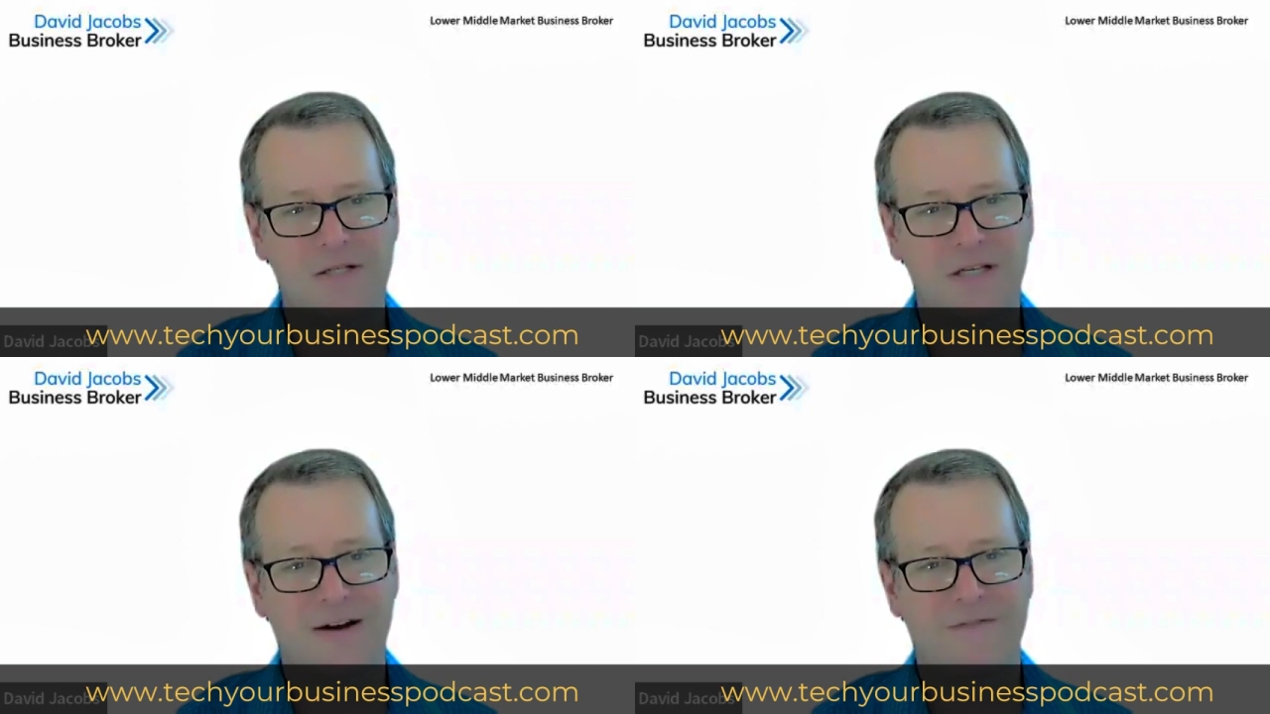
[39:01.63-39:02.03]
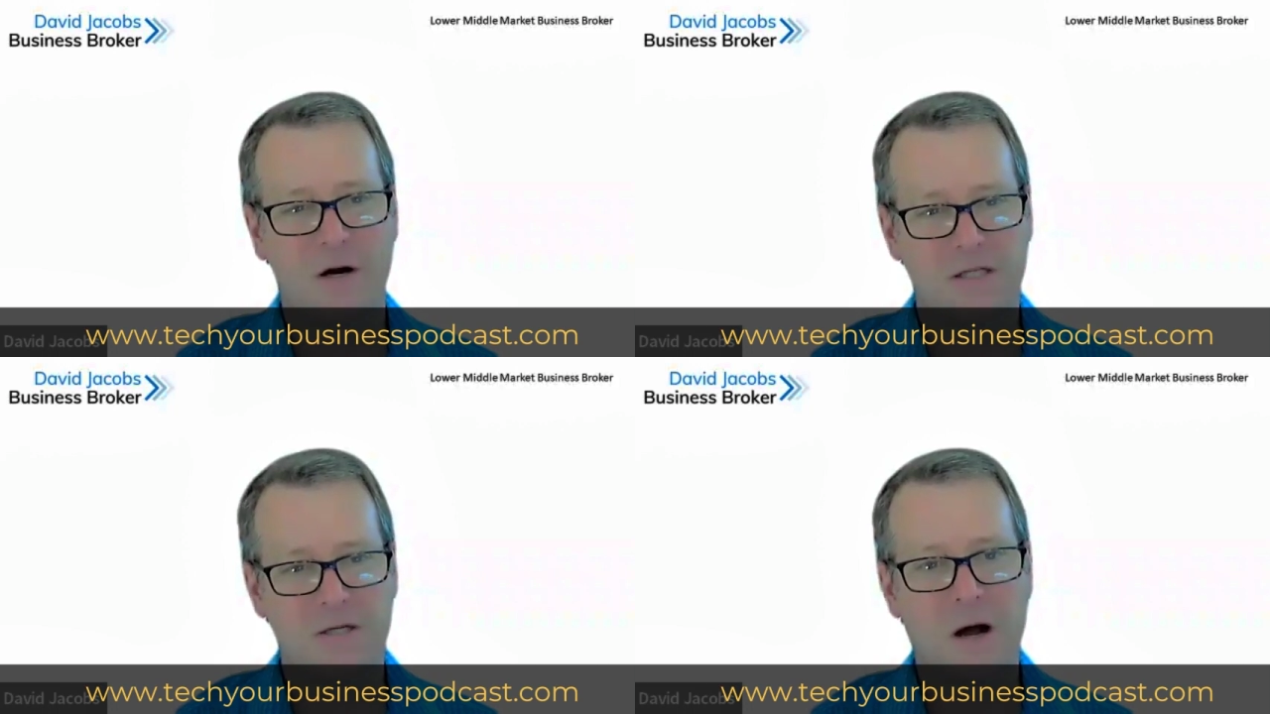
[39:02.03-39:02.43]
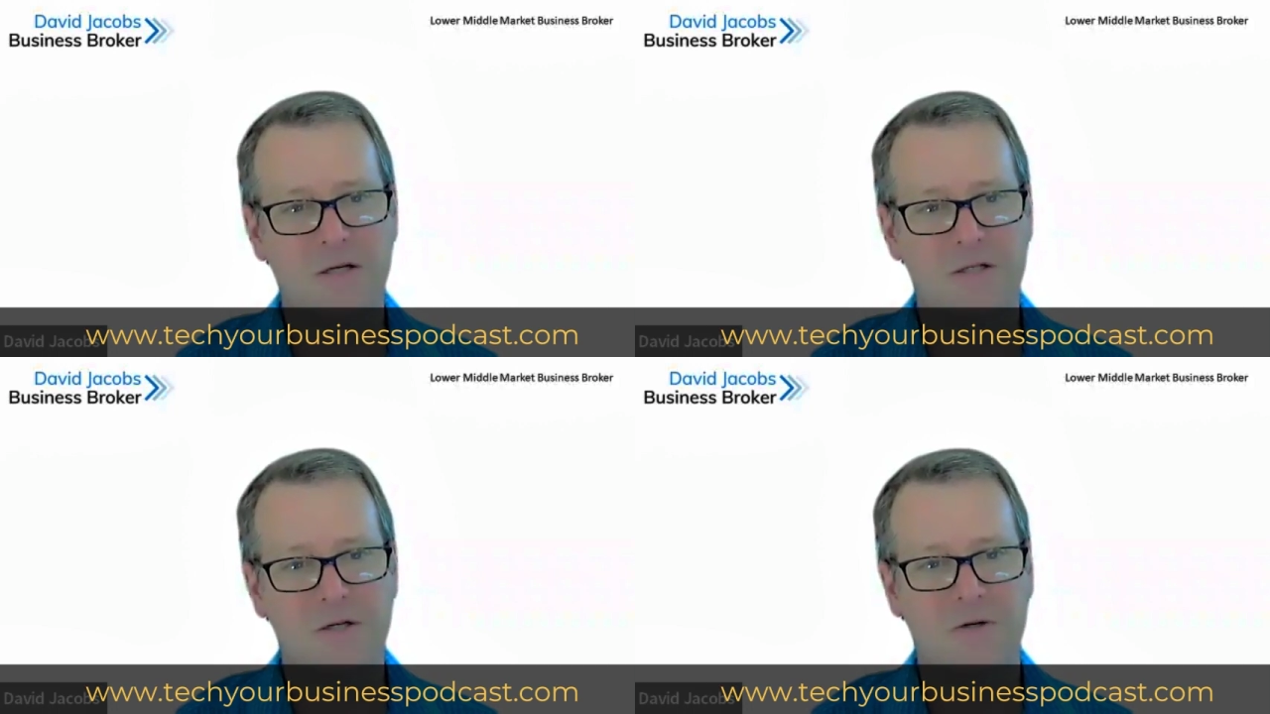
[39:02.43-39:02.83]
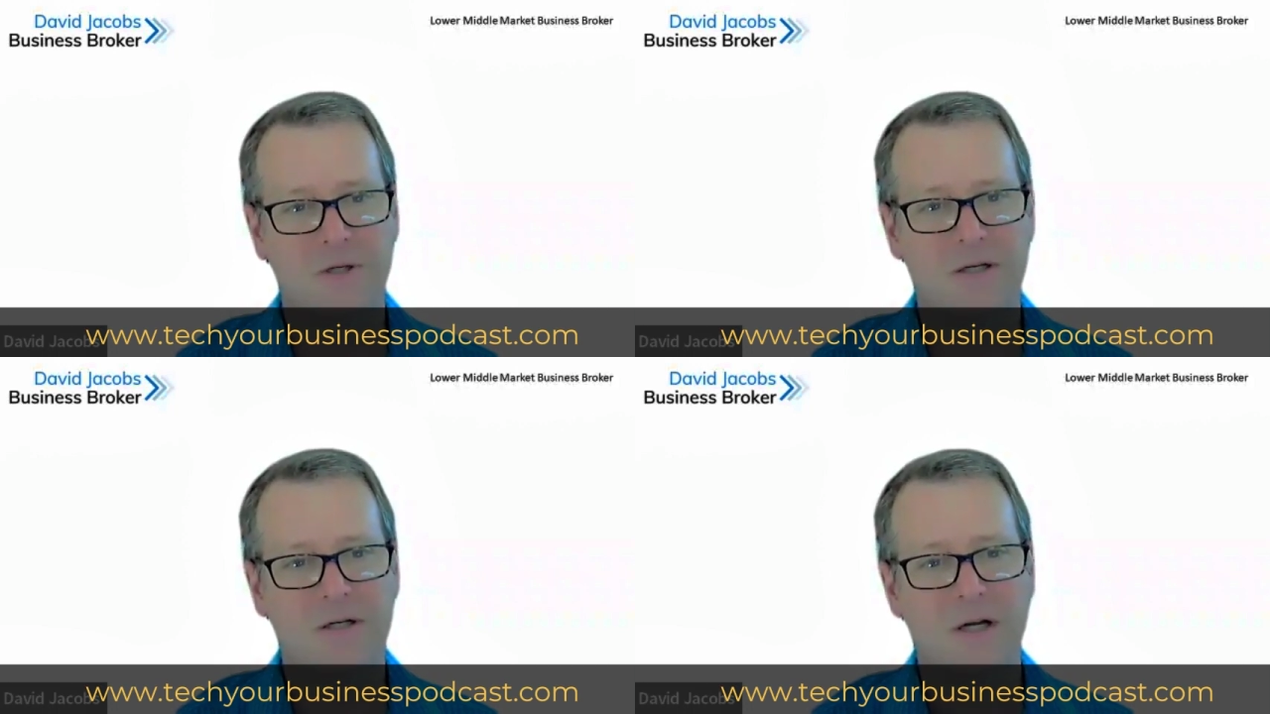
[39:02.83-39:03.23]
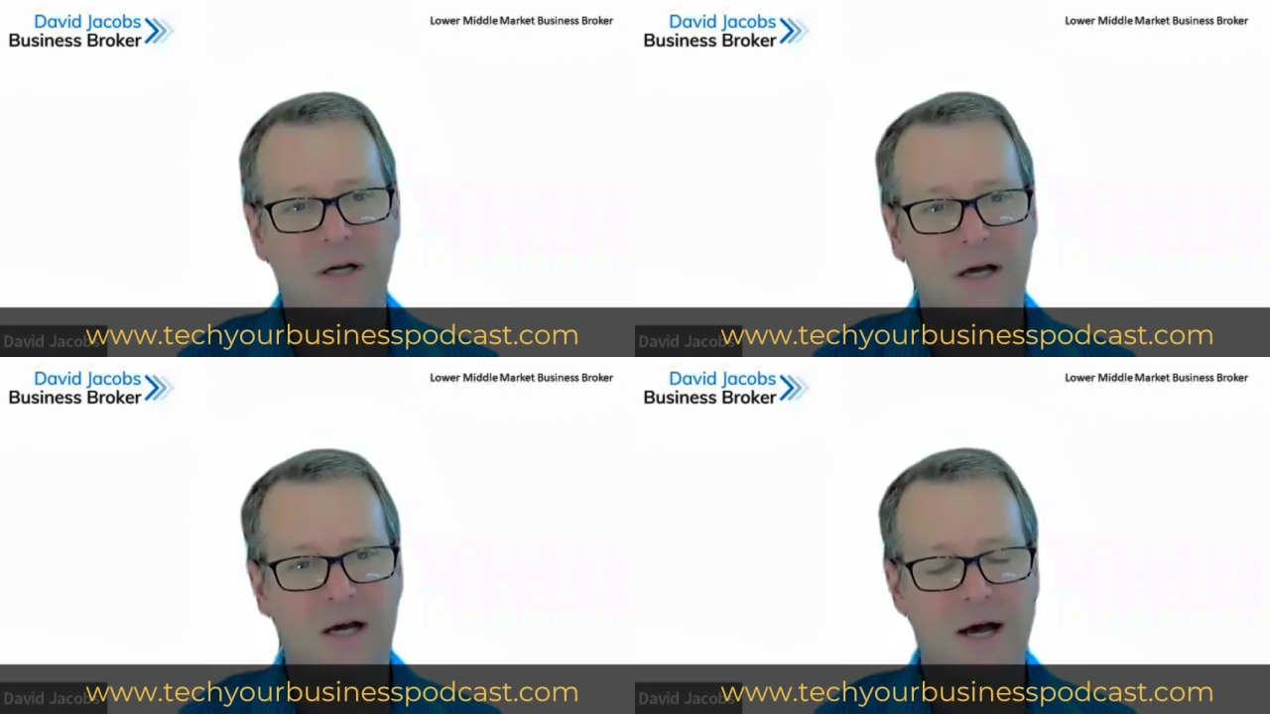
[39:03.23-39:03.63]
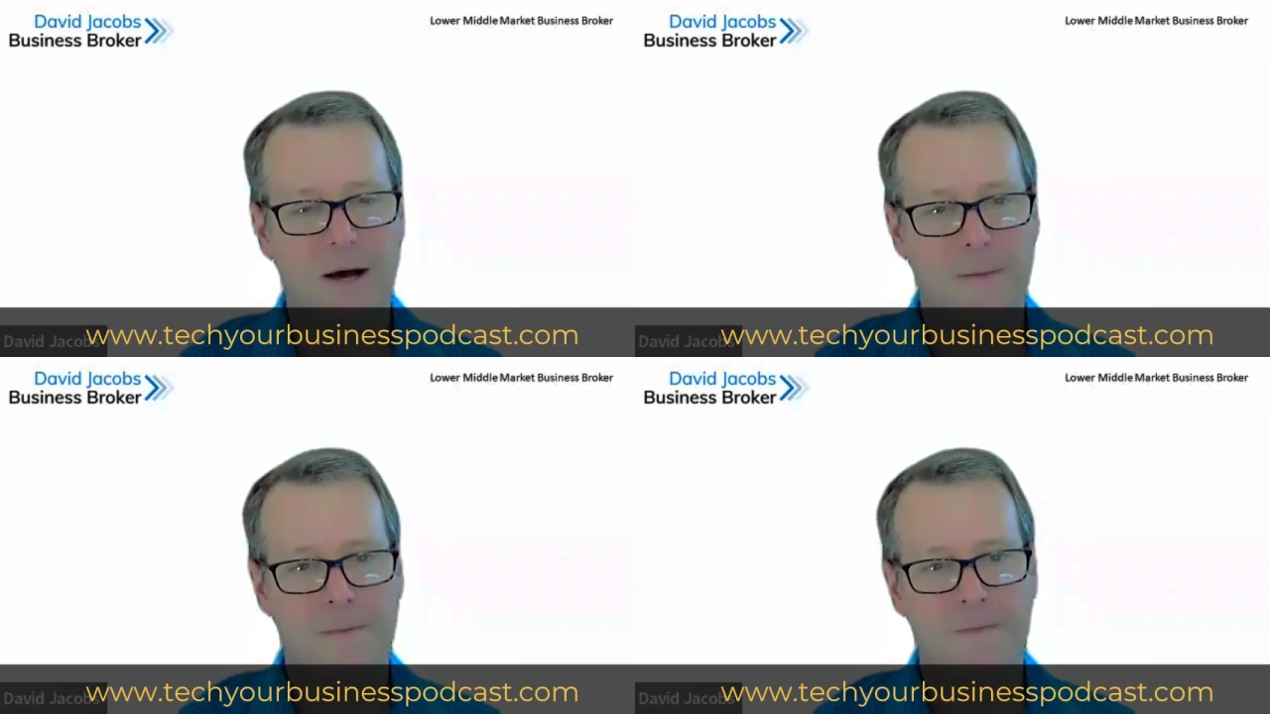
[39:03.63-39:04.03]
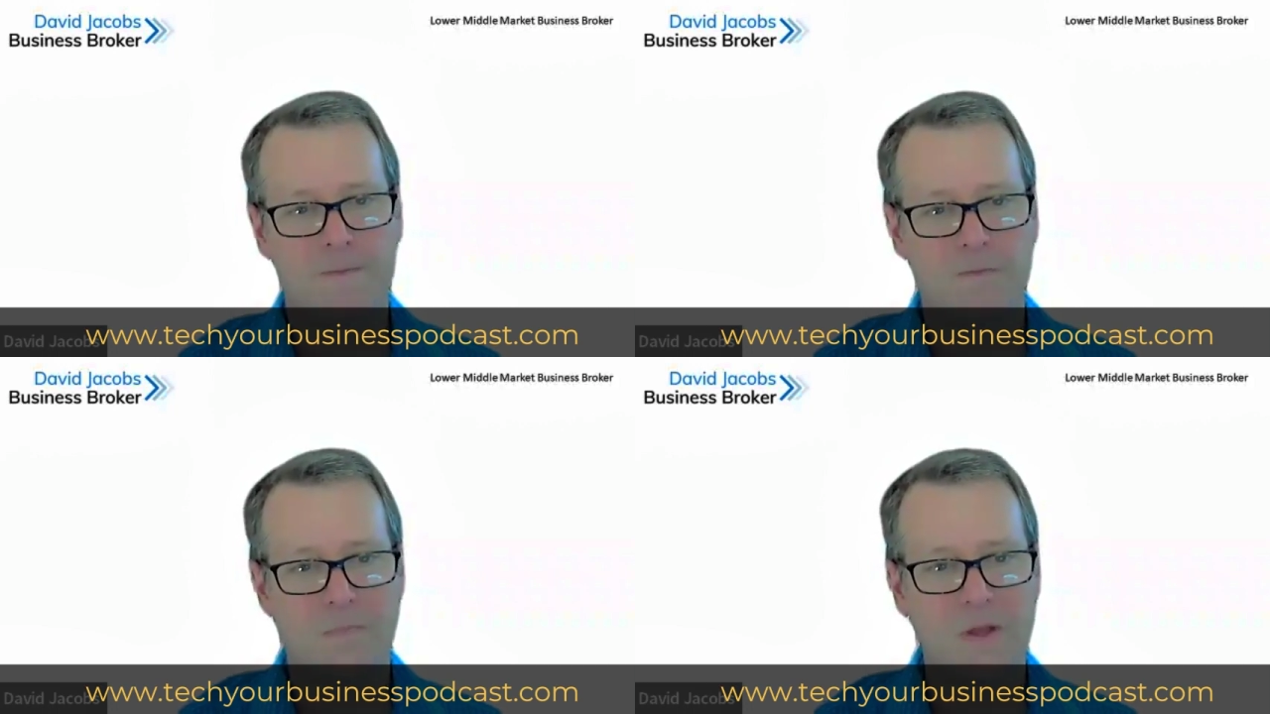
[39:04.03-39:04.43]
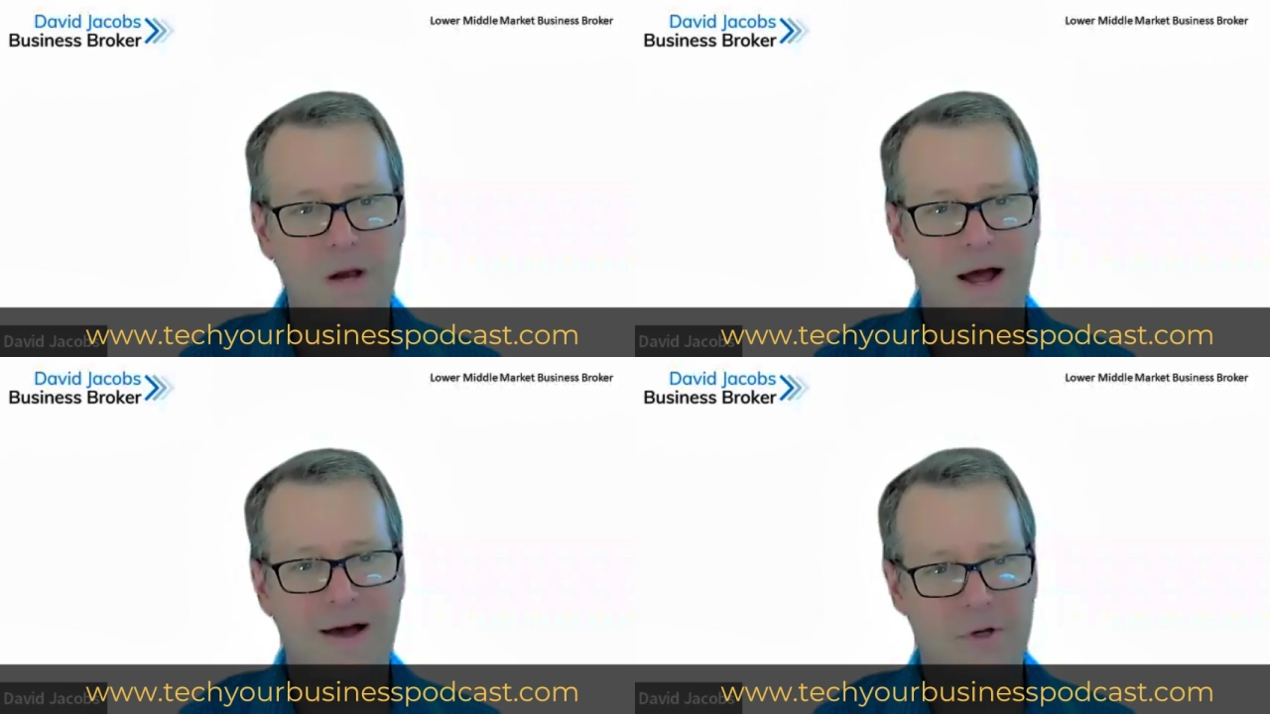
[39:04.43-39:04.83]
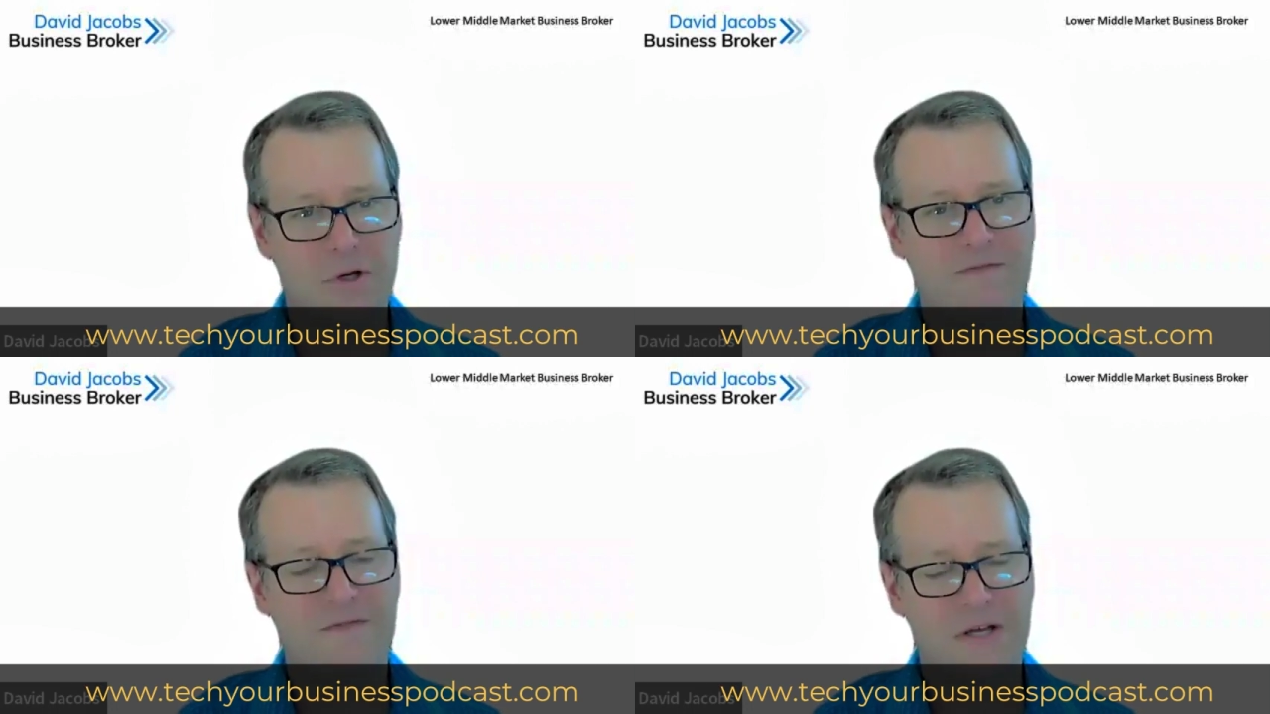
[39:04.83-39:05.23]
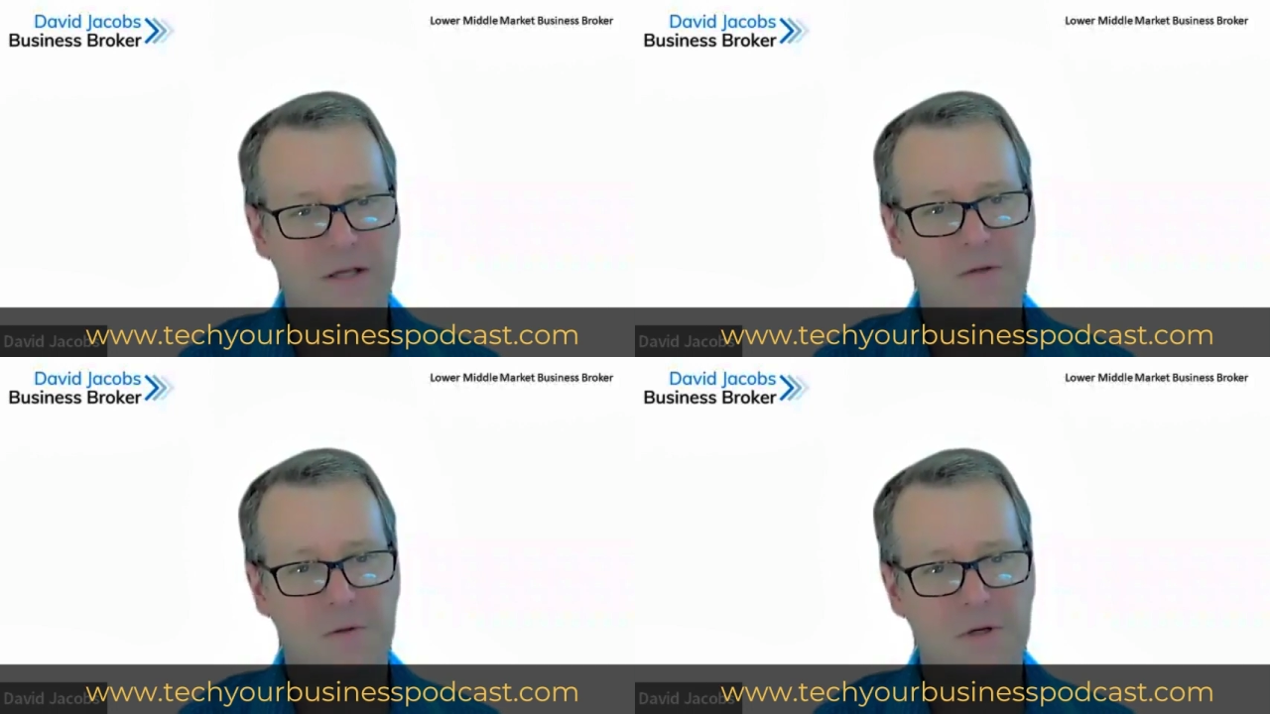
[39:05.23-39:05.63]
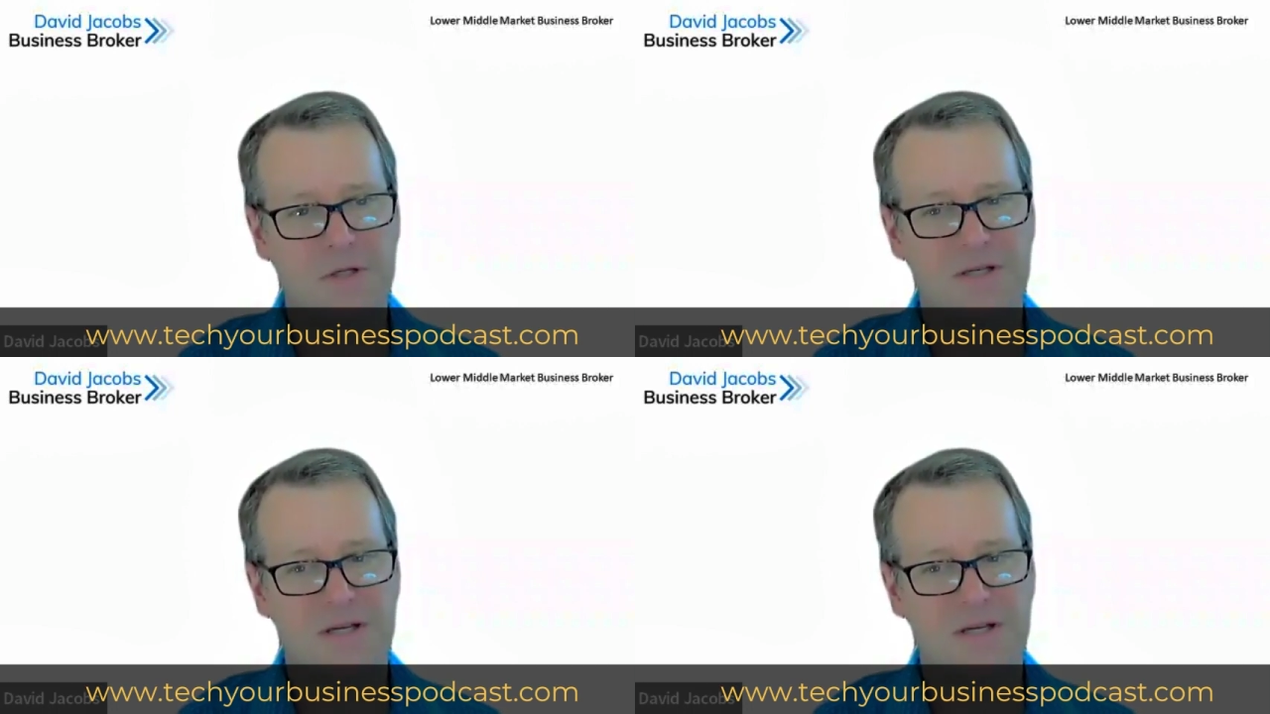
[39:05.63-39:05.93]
that I've already talked to and, have a good feeling towards.